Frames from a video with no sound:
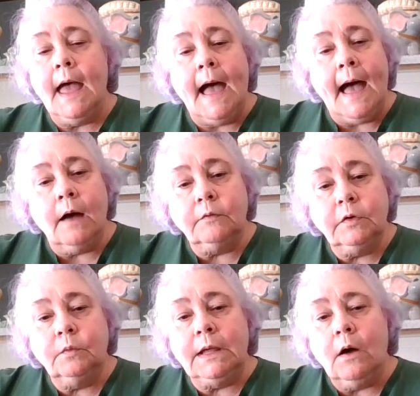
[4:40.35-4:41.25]
How
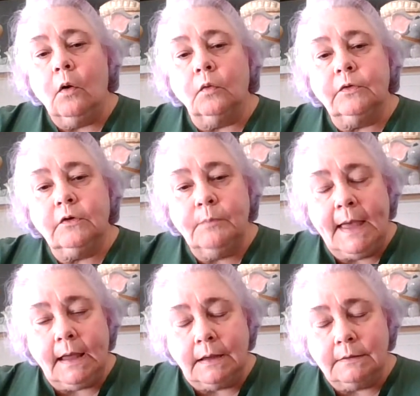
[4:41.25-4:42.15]
do we hold
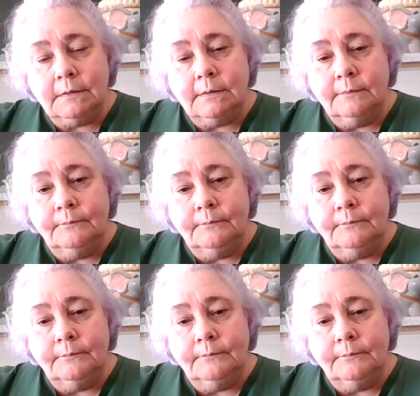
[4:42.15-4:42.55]
space?